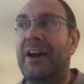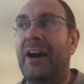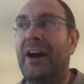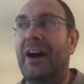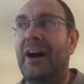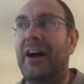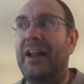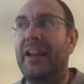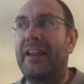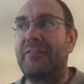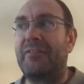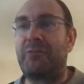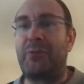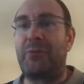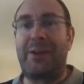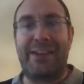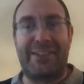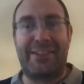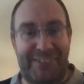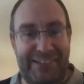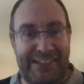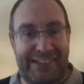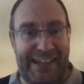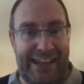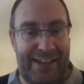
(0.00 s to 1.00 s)
And if we
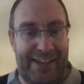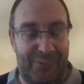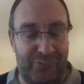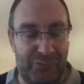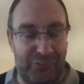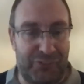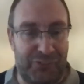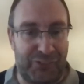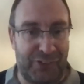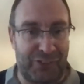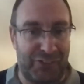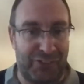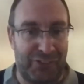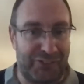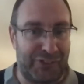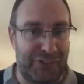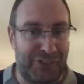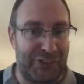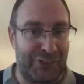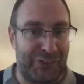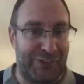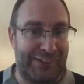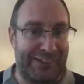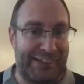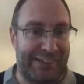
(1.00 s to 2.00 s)
as accountants are
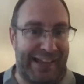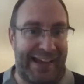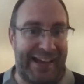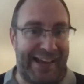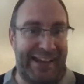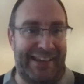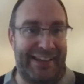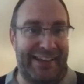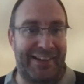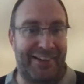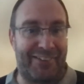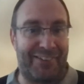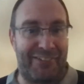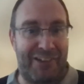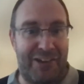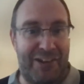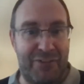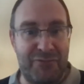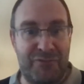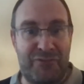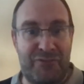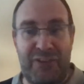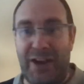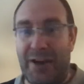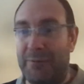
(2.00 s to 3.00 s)
doing that in our
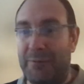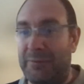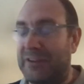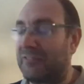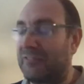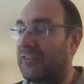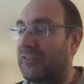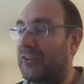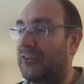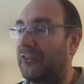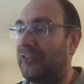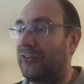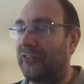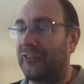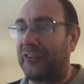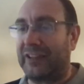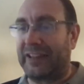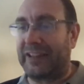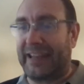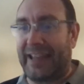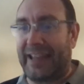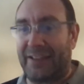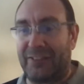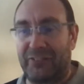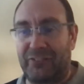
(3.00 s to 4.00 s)
own firm, and if you were an
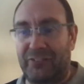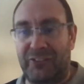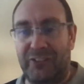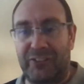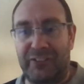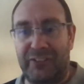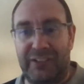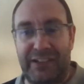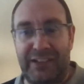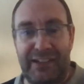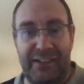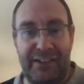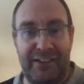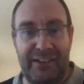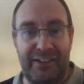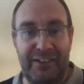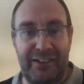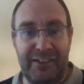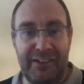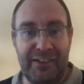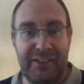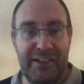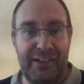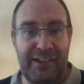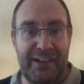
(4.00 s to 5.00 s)
accountant in a
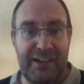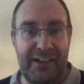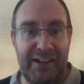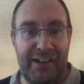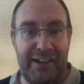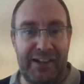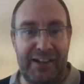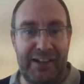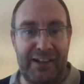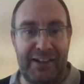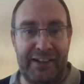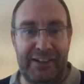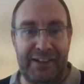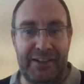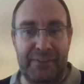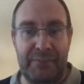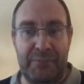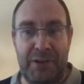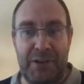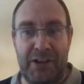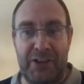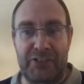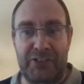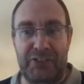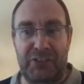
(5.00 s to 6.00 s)

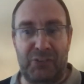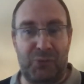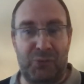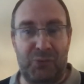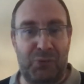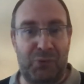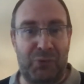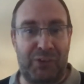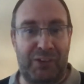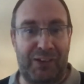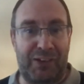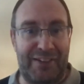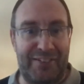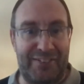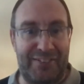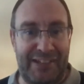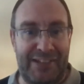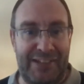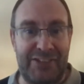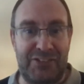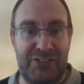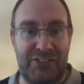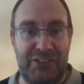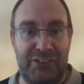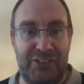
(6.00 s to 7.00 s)
commercial
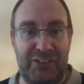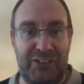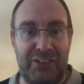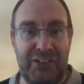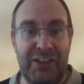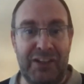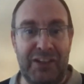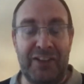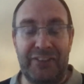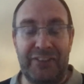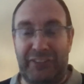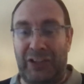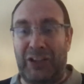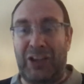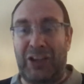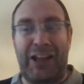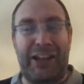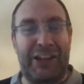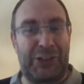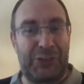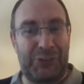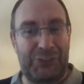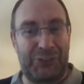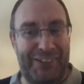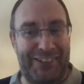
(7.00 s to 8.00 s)
organization, the
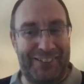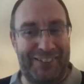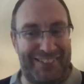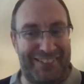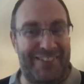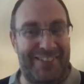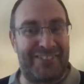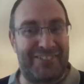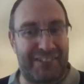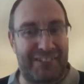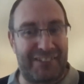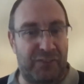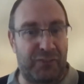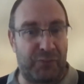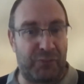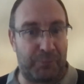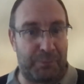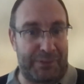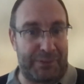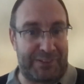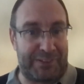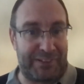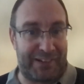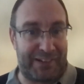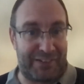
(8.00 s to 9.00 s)
likelihood is that stuff will
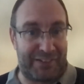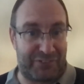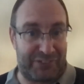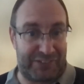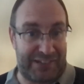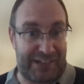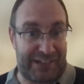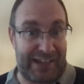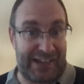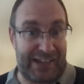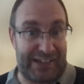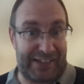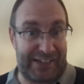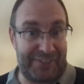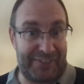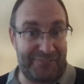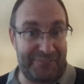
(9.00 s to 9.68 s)
be done every day.